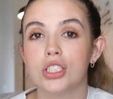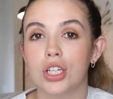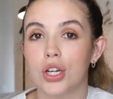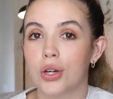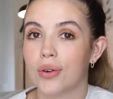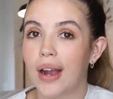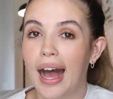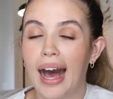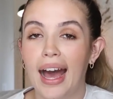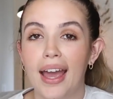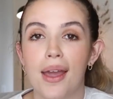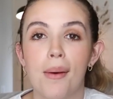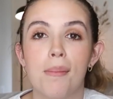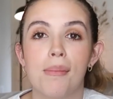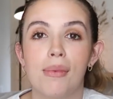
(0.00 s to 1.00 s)
to
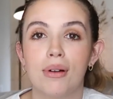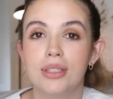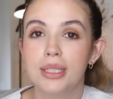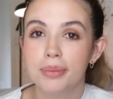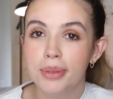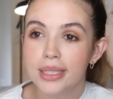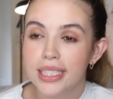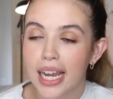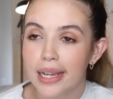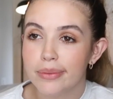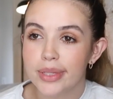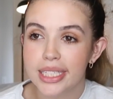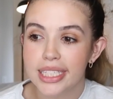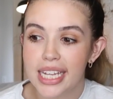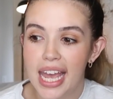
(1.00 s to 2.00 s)
cry multiple
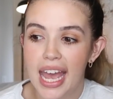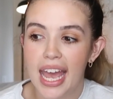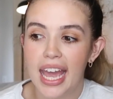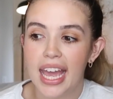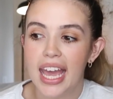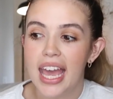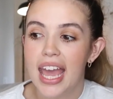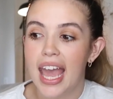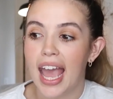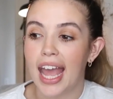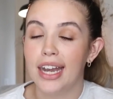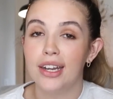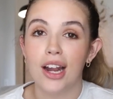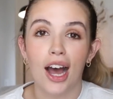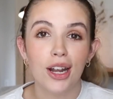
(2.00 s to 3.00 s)
times a day
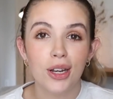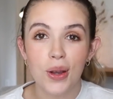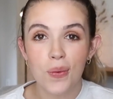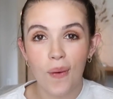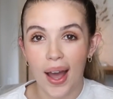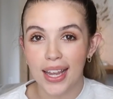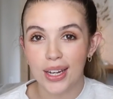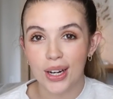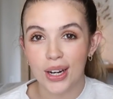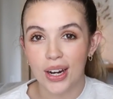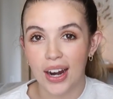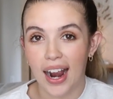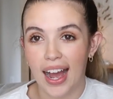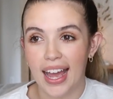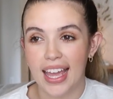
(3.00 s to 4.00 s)
and not know why you're
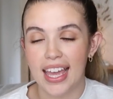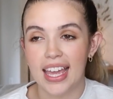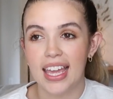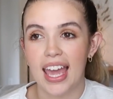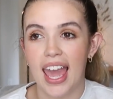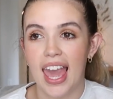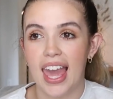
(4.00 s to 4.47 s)
crying.